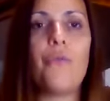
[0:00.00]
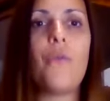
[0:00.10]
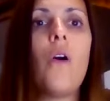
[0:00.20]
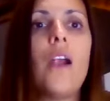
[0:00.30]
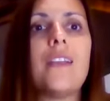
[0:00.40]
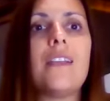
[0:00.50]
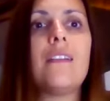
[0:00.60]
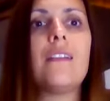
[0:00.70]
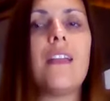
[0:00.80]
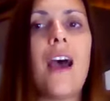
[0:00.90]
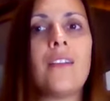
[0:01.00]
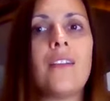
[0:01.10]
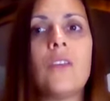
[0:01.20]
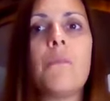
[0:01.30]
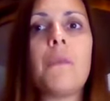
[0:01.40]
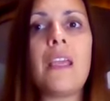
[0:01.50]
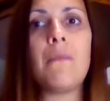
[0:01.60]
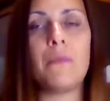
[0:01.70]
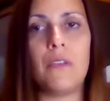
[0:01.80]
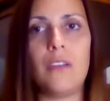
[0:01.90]
for other
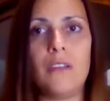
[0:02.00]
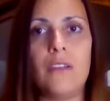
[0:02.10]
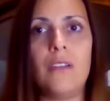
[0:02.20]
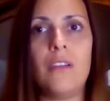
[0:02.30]
people